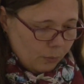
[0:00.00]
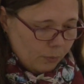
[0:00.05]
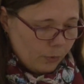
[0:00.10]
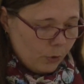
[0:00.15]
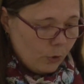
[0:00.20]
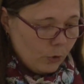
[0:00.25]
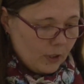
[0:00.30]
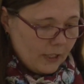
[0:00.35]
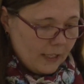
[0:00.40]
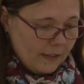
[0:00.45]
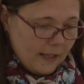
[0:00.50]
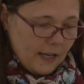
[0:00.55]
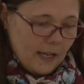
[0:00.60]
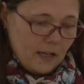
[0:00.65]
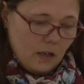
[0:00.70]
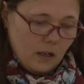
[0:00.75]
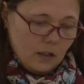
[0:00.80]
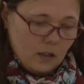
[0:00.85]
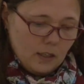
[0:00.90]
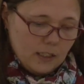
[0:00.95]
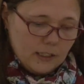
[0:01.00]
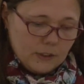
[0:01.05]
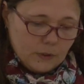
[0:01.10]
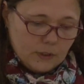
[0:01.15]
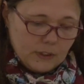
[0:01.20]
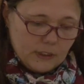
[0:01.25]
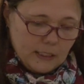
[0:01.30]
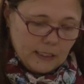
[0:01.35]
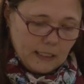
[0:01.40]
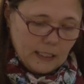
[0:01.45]
Broadly then, I'd like to
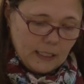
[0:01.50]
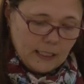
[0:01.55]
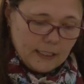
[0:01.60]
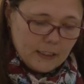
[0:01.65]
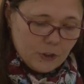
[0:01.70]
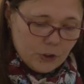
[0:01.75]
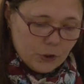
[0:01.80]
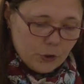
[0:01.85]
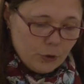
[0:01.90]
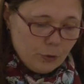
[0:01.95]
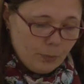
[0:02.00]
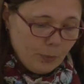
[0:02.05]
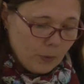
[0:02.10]
articulate 2